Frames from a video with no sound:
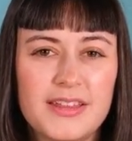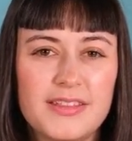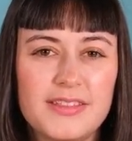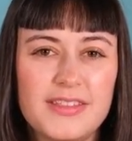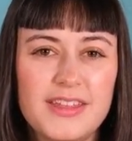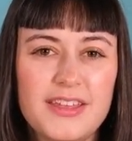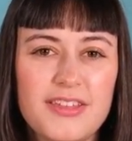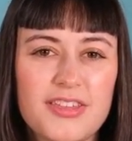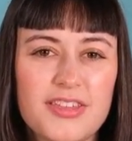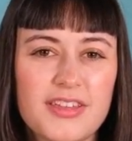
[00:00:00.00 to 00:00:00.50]

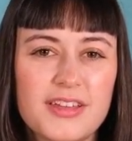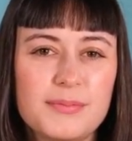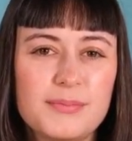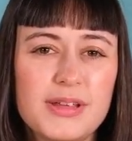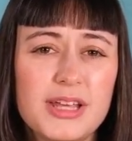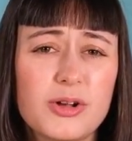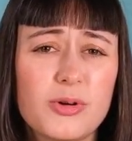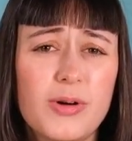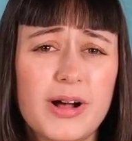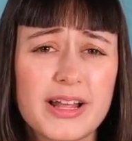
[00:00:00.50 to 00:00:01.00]
These can
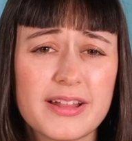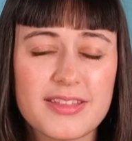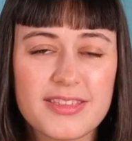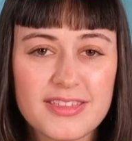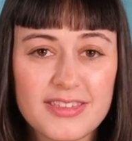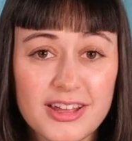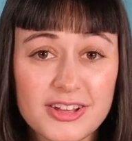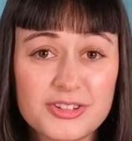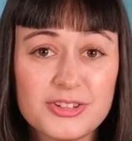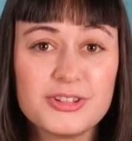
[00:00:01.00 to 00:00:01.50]
be quite
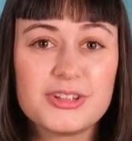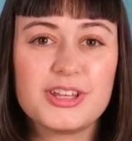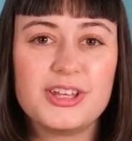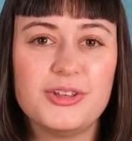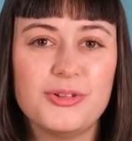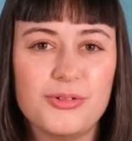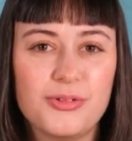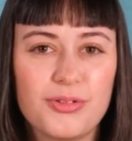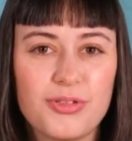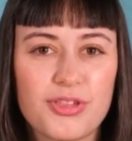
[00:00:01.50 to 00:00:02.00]
subtle
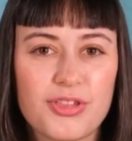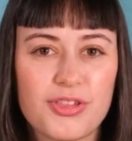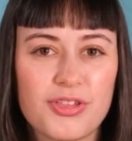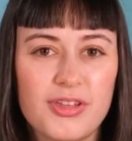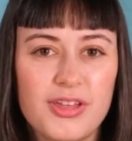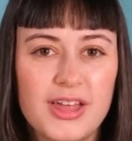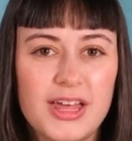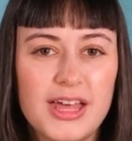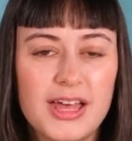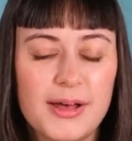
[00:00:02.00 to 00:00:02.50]
cues,
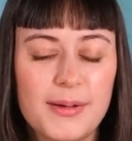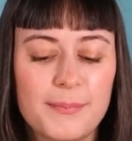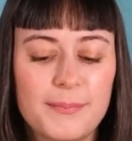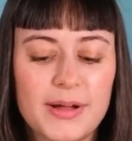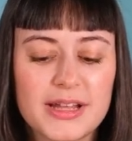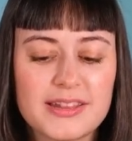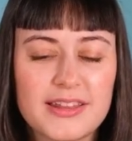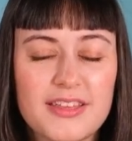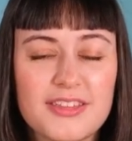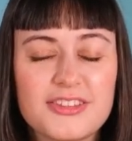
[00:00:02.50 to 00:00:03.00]

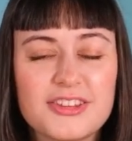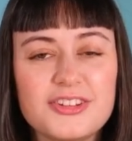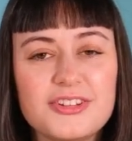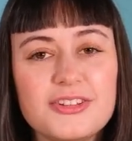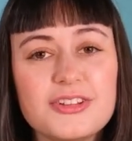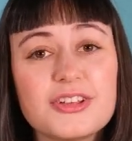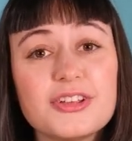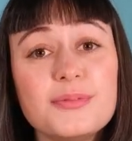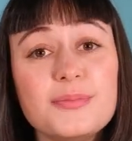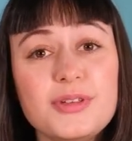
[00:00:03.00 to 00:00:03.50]
but they still
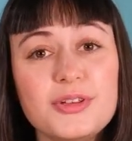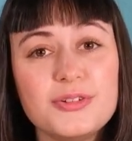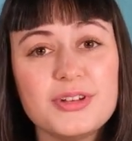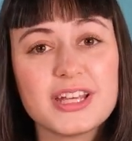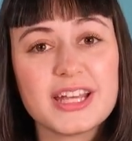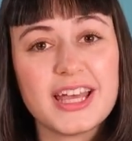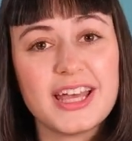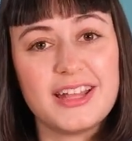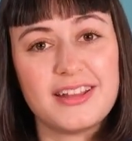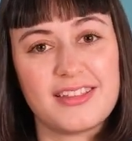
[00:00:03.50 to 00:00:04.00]

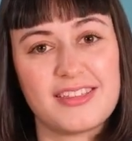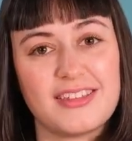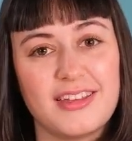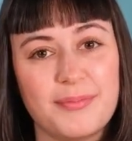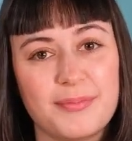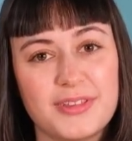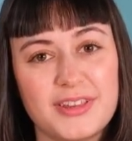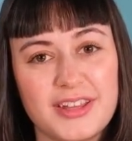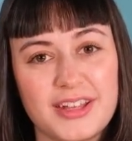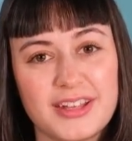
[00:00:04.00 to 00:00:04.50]
communicate
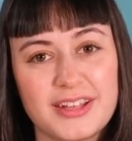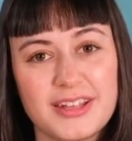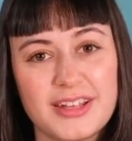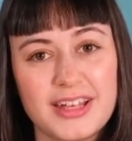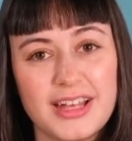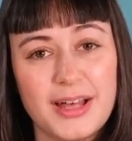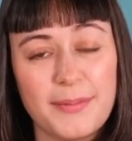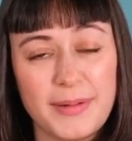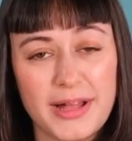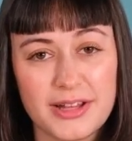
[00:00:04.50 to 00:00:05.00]
something
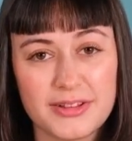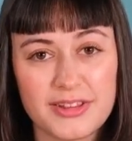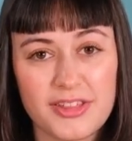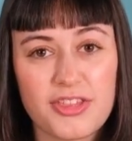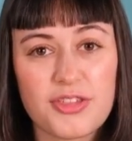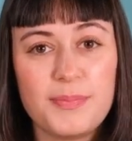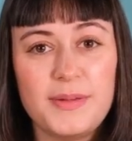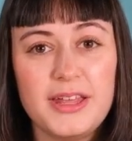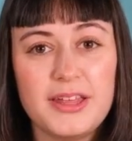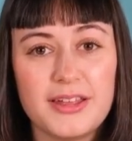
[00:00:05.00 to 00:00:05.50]
about the
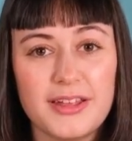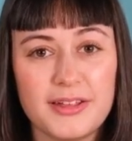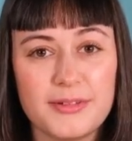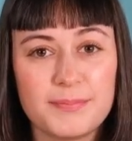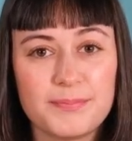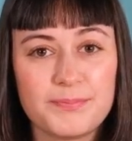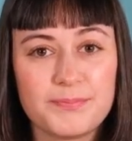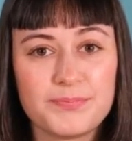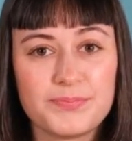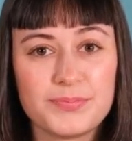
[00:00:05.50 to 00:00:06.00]
speaker
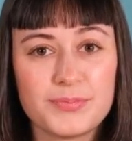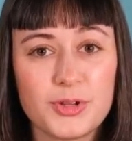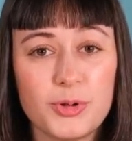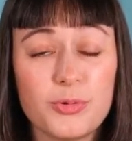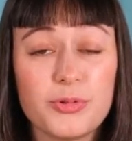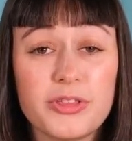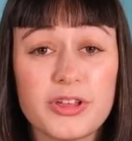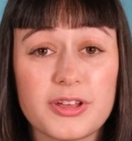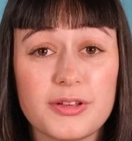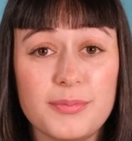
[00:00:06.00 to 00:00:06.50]
or
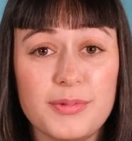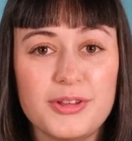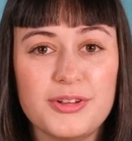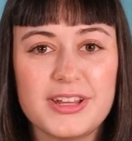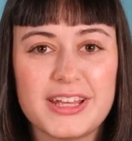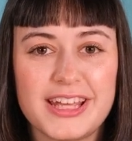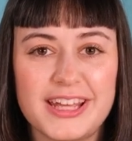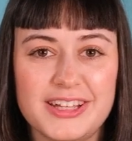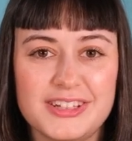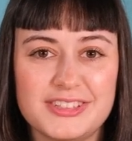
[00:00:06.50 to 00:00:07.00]
the
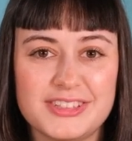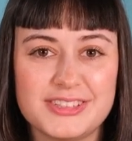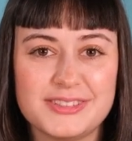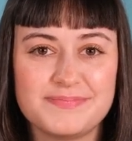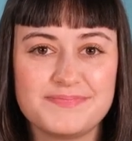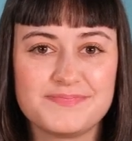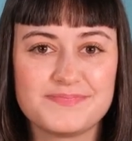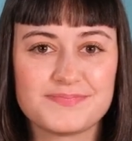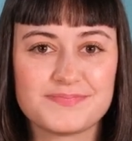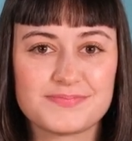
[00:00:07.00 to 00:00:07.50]
communicator.
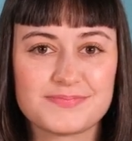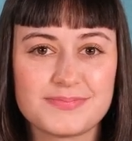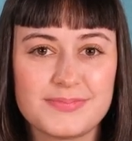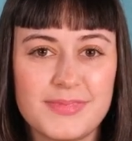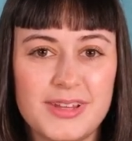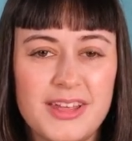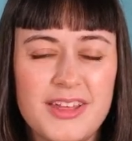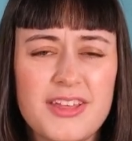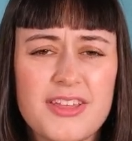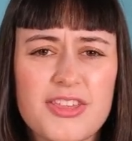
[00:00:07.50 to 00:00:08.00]

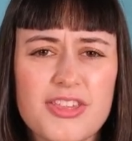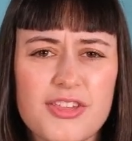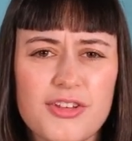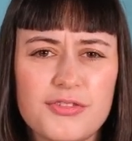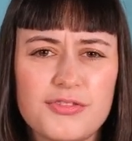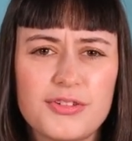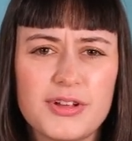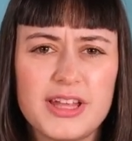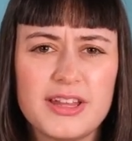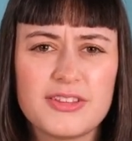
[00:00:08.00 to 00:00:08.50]
So
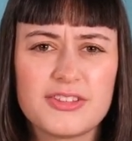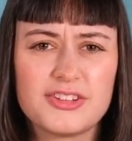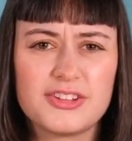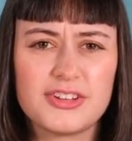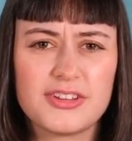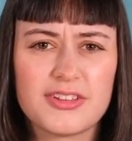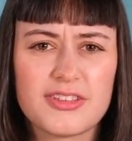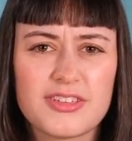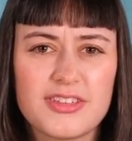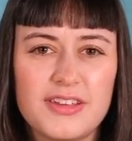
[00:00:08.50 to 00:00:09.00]
for
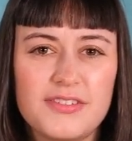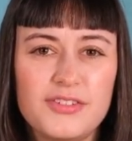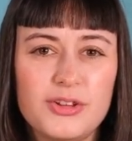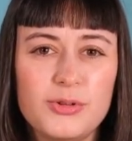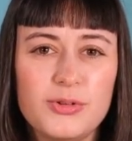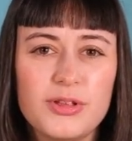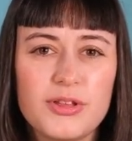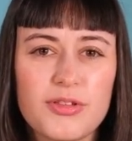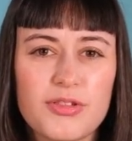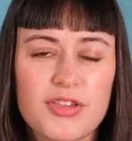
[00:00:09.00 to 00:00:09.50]
instance, if you
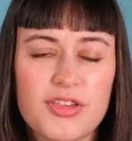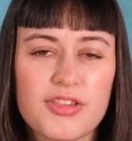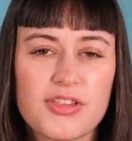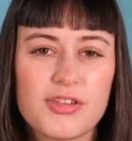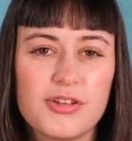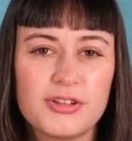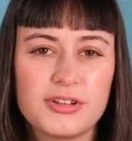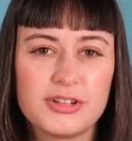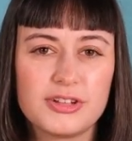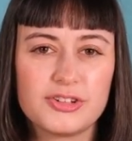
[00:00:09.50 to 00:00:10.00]
use a
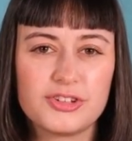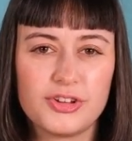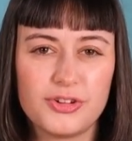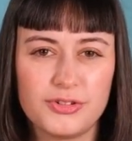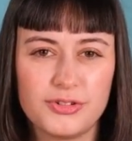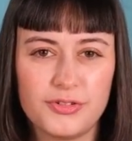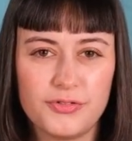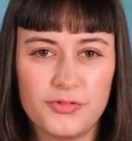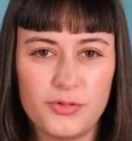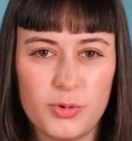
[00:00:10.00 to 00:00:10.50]
certain
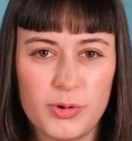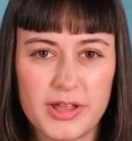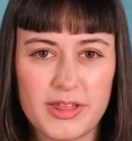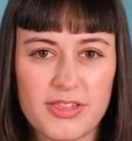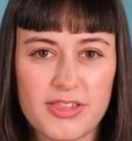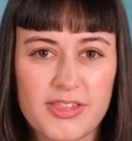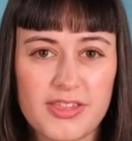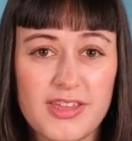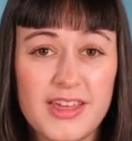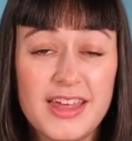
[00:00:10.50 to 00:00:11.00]
tone of
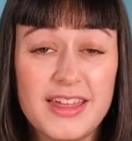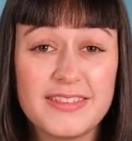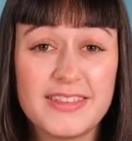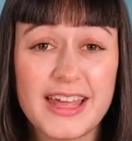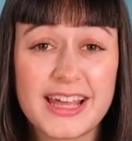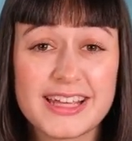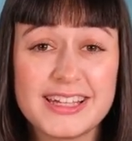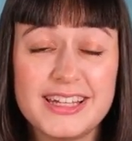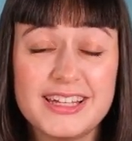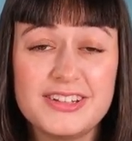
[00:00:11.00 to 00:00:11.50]
voice,
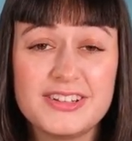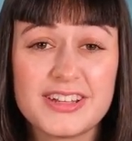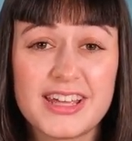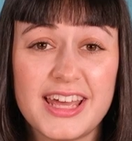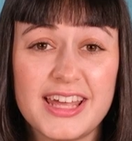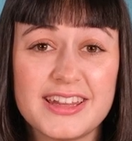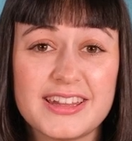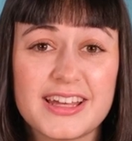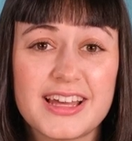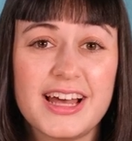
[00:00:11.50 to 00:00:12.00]
that can
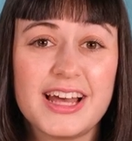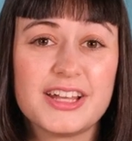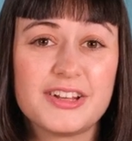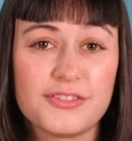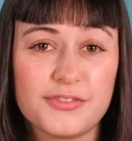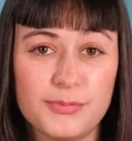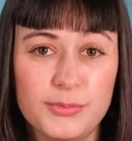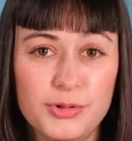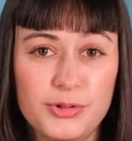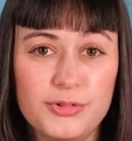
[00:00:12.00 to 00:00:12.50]
indicate the kind
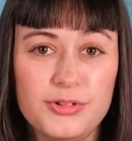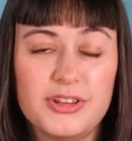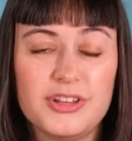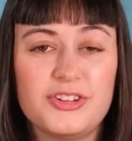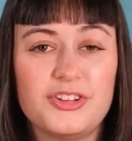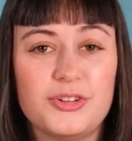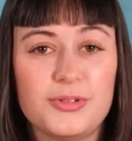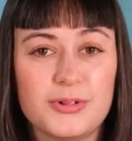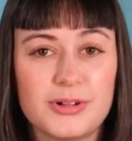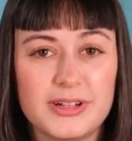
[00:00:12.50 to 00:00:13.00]
of mood
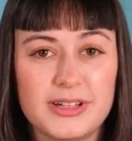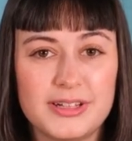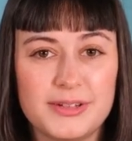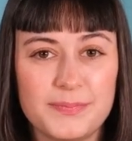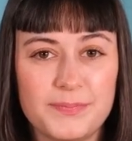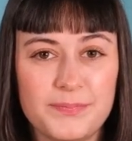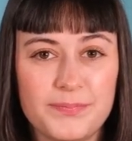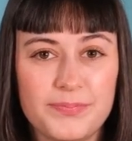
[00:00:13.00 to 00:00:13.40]
that you are in.